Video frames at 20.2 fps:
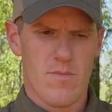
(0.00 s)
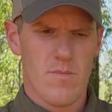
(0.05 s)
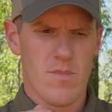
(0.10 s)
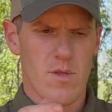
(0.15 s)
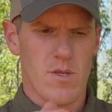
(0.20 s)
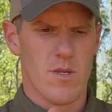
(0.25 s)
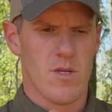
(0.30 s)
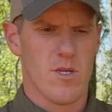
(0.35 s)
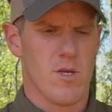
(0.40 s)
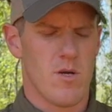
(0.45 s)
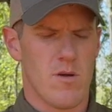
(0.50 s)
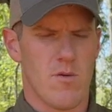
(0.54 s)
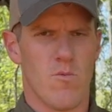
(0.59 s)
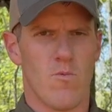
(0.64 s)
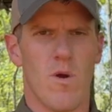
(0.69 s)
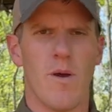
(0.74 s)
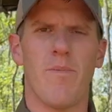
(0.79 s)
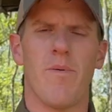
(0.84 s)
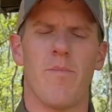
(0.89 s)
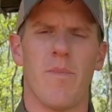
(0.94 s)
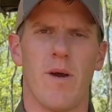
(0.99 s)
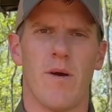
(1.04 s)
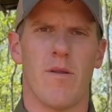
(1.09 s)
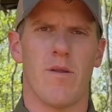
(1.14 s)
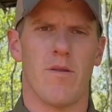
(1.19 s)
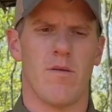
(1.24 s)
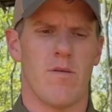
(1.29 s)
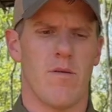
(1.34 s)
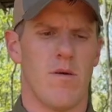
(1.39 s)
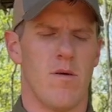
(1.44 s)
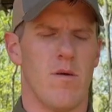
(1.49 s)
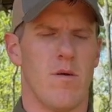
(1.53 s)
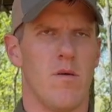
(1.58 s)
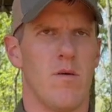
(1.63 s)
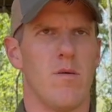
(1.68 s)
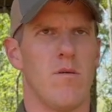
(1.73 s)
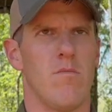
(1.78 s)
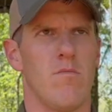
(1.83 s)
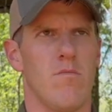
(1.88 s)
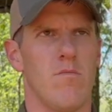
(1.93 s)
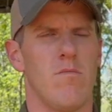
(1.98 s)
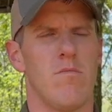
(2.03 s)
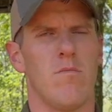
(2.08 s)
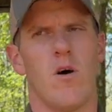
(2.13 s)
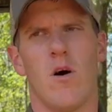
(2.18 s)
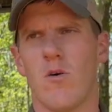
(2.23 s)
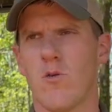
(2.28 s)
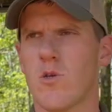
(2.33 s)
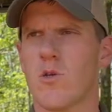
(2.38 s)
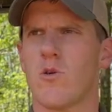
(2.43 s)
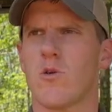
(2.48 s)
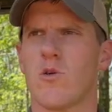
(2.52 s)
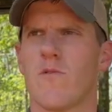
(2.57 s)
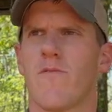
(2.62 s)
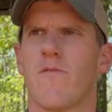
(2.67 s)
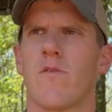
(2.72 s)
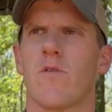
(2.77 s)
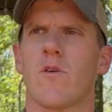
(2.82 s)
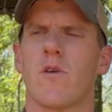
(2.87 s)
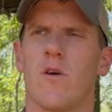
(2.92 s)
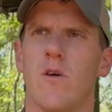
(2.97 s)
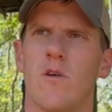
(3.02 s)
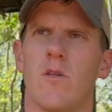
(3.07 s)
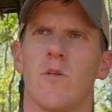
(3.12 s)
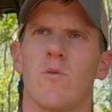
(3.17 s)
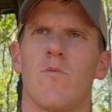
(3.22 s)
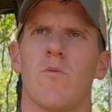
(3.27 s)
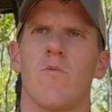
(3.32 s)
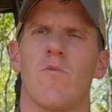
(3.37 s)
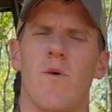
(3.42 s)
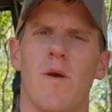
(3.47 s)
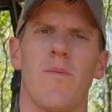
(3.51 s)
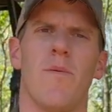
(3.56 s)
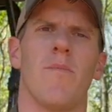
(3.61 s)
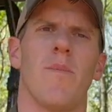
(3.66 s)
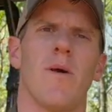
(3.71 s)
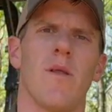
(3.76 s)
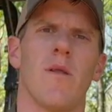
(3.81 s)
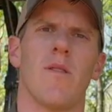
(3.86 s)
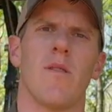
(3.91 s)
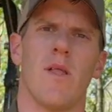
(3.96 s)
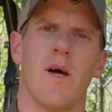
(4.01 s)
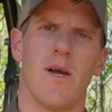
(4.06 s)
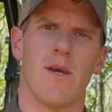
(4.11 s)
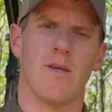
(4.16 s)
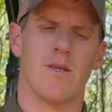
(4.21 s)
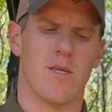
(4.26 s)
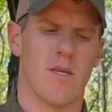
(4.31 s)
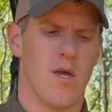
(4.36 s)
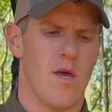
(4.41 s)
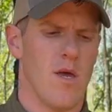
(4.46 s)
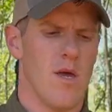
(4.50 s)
because on weapon-mounted holsters for guns with weapon-mounted lights,